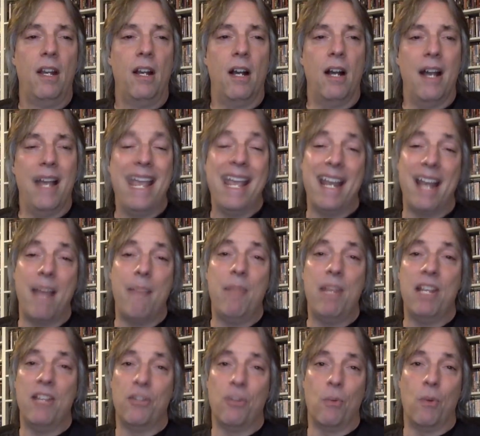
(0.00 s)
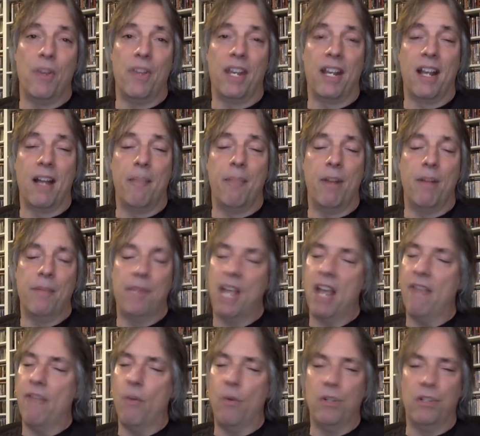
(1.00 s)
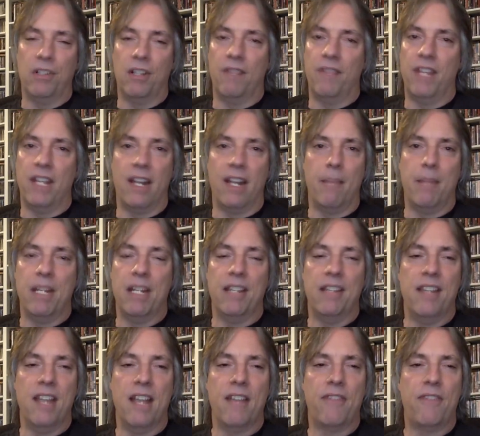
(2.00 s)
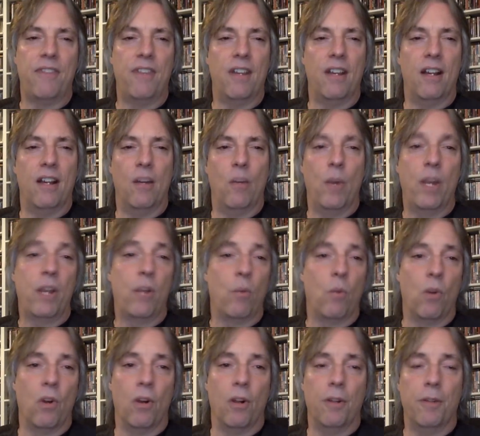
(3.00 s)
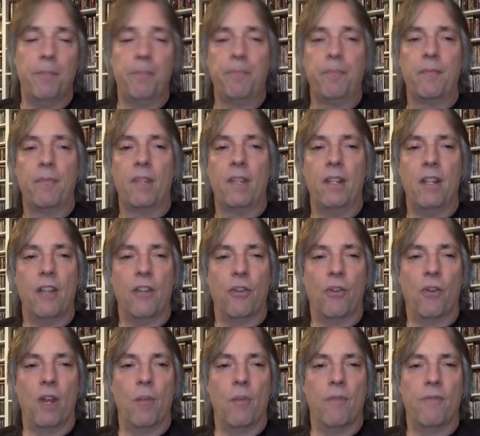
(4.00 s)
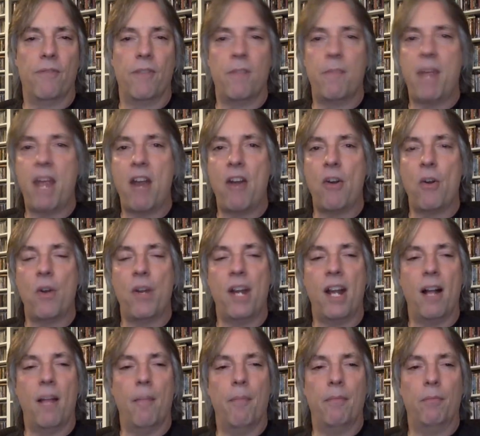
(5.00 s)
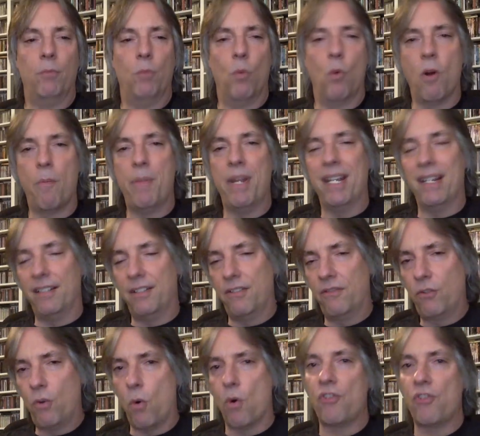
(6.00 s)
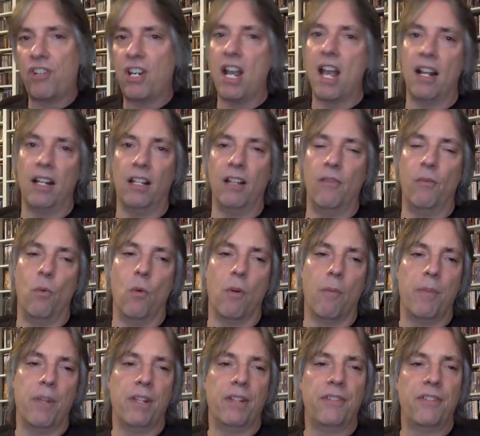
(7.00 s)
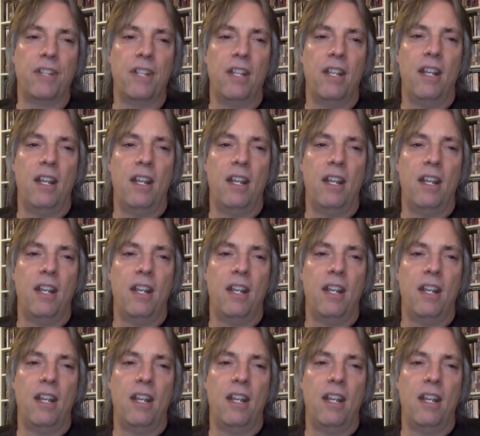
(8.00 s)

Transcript: Uh, NIB is the one that got bumped. I've always loved NIB to death. Uh, Wicked World, another great one. From the Paranoid album, War Pigs. Of course, you gotta love War Pigs.